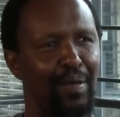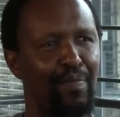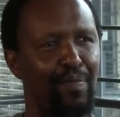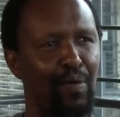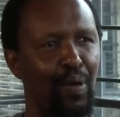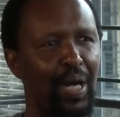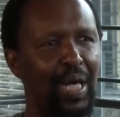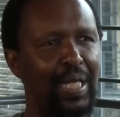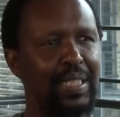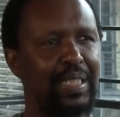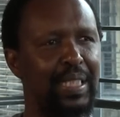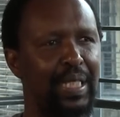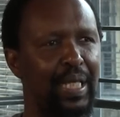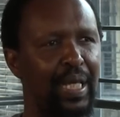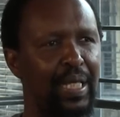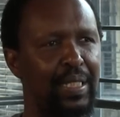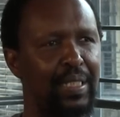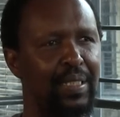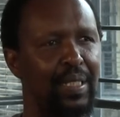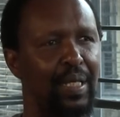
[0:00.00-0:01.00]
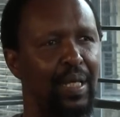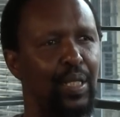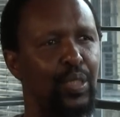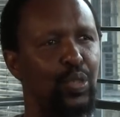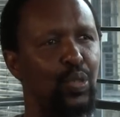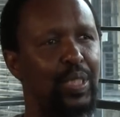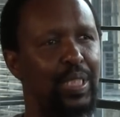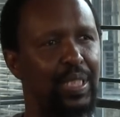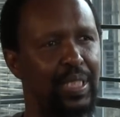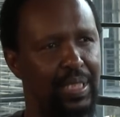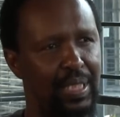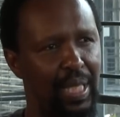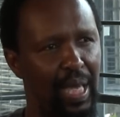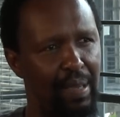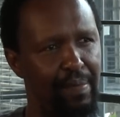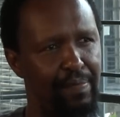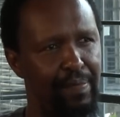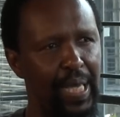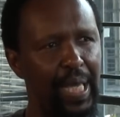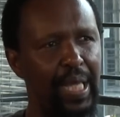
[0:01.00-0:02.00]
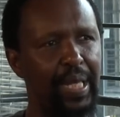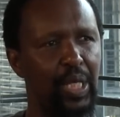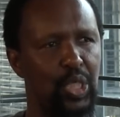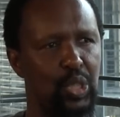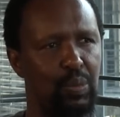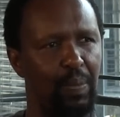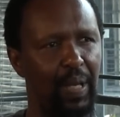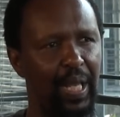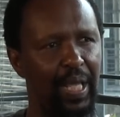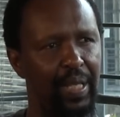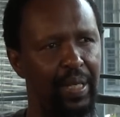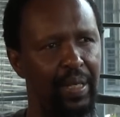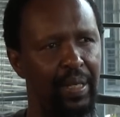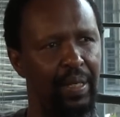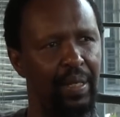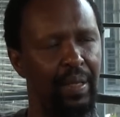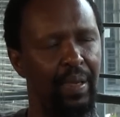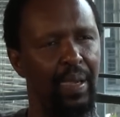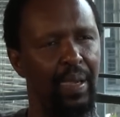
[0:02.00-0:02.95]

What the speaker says: for us yet to decipher and explain.